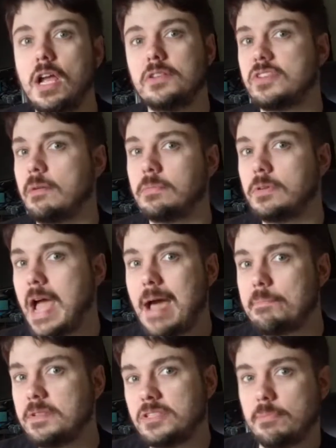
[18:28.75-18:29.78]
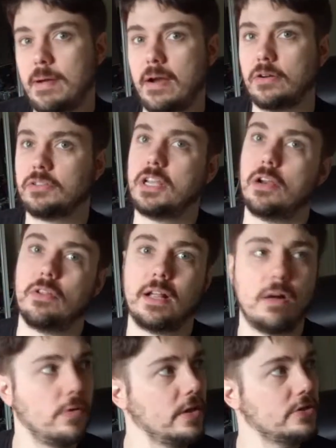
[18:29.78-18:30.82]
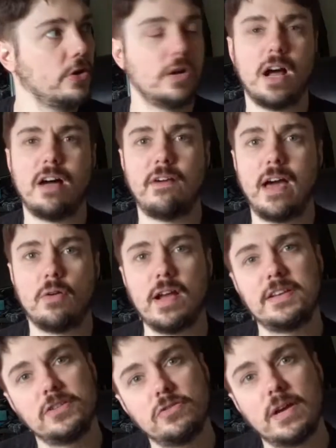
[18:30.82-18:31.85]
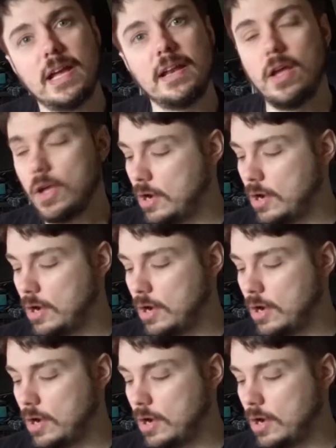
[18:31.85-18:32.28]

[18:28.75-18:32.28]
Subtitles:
and something happens and the power goes out, and they're like, I want to turn it off, how do I do it?